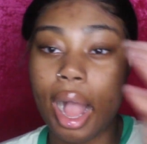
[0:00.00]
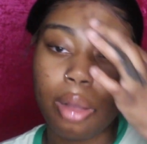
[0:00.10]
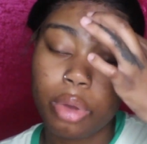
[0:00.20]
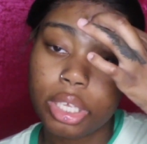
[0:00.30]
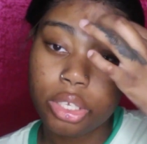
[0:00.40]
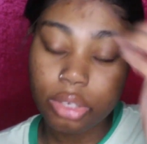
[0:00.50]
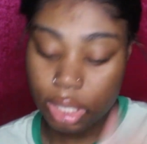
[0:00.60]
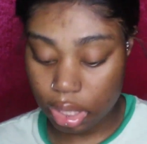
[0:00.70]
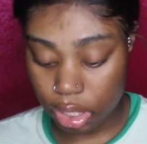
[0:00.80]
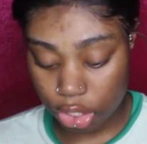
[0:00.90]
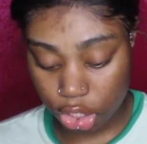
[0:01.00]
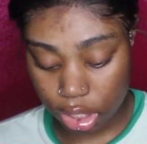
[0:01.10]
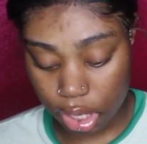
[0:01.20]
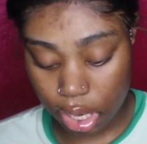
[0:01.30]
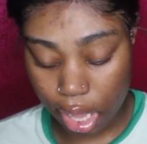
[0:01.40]
I was using the
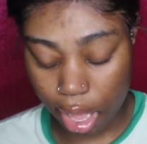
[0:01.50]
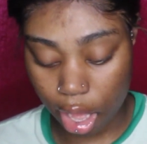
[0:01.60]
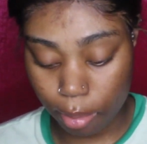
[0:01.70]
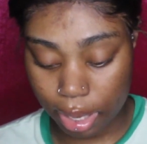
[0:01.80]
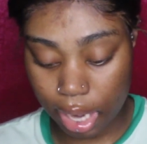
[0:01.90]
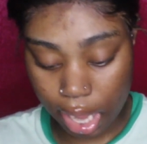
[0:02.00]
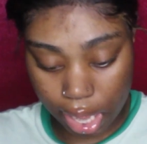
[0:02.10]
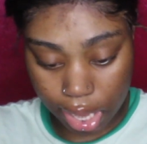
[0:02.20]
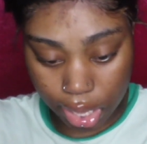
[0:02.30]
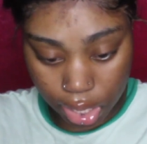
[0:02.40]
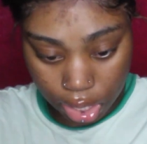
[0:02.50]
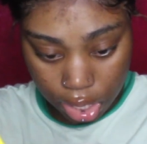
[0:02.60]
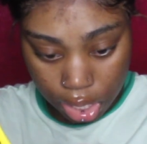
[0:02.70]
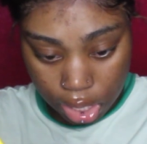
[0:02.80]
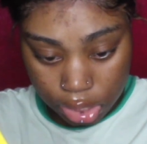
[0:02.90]
Chi helmet head
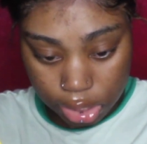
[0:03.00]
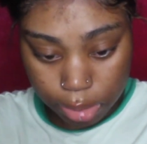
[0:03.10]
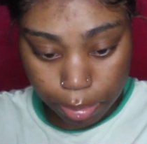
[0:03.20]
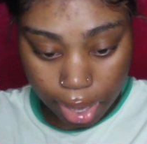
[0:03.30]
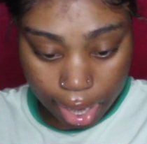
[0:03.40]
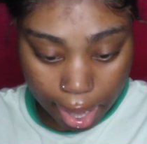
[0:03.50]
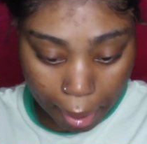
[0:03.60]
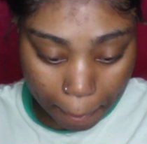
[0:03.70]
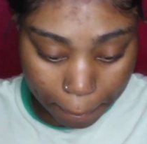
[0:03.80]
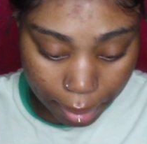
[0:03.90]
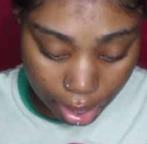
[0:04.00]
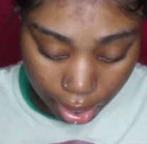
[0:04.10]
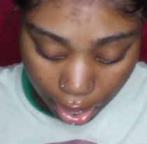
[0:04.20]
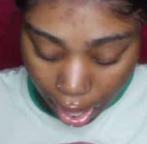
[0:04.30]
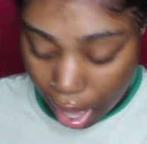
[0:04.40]
spray,
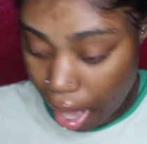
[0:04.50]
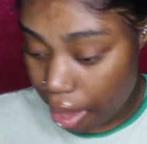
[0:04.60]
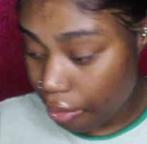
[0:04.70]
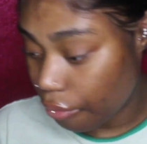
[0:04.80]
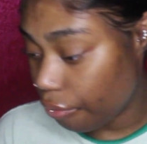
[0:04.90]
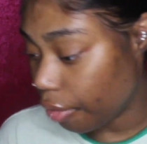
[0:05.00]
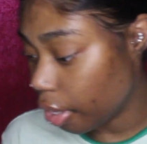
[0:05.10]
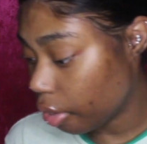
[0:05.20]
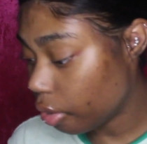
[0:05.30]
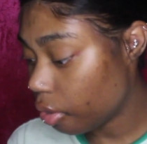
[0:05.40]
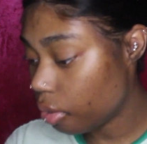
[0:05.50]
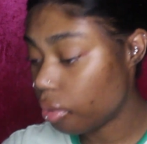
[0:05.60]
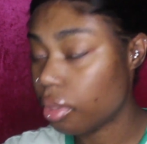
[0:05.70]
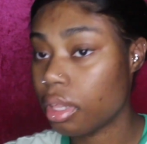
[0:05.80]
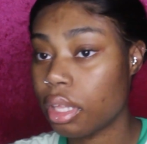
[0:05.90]
but I
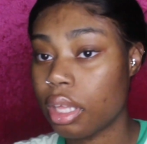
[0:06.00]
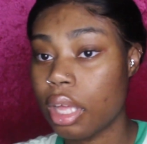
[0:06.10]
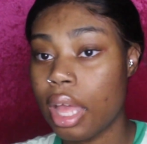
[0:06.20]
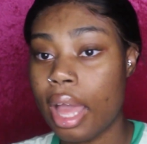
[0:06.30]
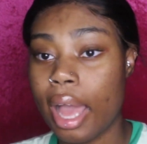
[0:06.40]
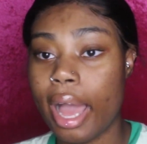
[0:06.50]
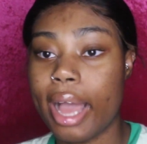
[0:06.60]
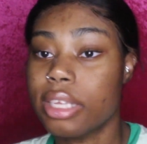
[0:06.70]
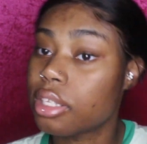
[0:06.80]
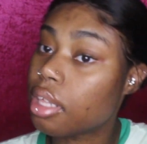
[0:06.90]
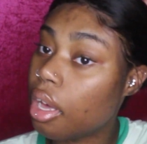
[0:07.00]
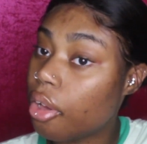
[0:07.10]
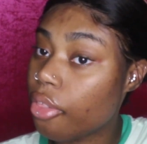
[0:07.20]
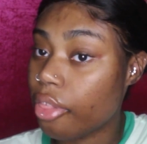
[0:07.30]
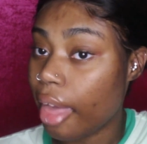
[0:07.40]
feel as
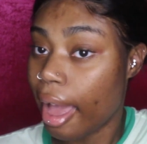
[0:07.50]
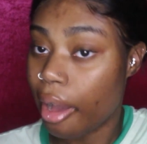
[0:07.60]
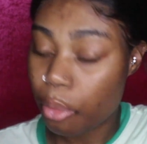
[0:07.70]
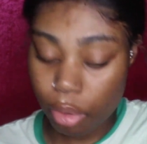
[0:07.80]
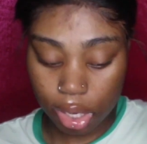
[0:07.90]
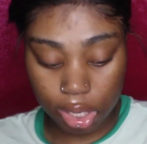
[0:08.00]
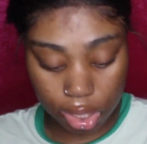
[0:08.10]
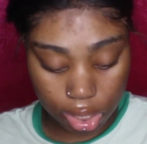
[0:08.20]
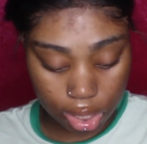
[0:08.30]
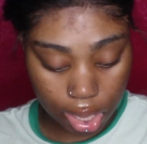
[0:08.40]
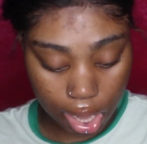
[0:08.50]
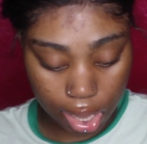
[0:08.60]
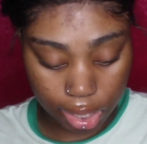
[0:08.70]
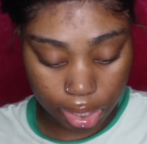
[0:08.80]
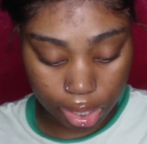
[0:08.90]
though that one
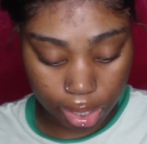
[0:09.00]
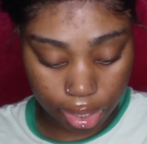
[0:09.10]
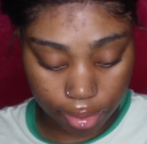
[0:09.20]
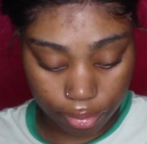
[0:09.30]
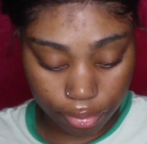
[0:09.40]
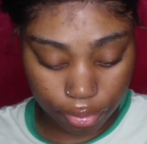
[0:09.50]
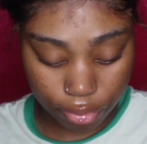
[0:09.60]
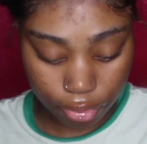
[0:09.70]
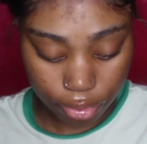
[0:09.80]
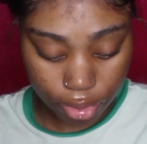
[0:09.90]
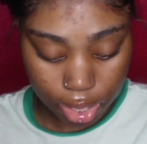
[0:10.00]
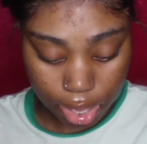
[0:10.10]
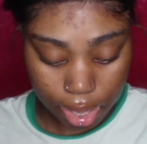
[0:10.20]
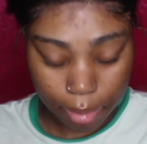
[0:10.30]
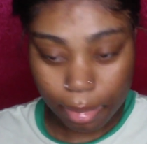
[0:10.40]
kind of
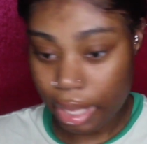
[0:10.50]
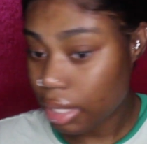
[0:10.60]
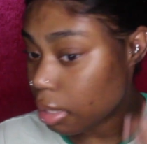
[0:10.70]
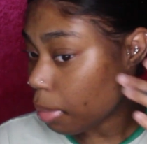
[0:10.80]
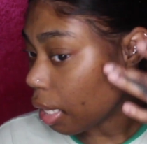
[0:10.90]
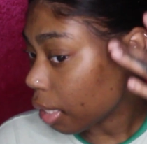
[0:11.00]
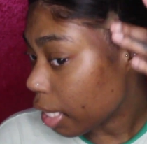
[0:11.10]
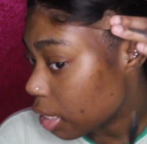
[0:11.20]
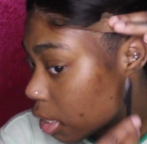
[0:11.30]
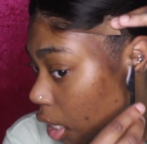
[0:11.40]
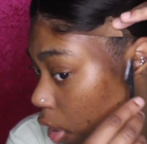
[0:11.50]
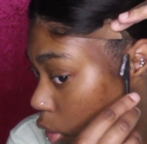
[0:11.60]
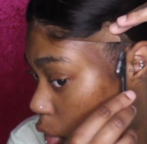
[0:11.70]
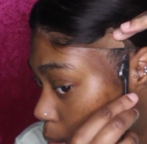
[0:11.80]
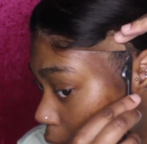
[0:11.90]
makes my lace a little